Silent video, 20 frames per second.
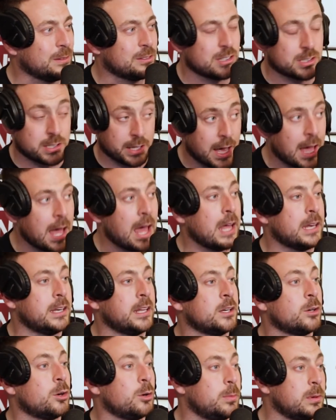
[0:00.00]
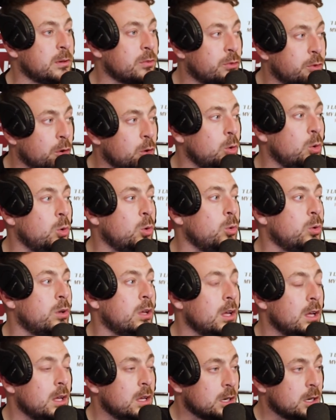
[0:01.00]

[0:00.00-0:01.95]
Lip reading: He's like, yeah, and then there'll be food,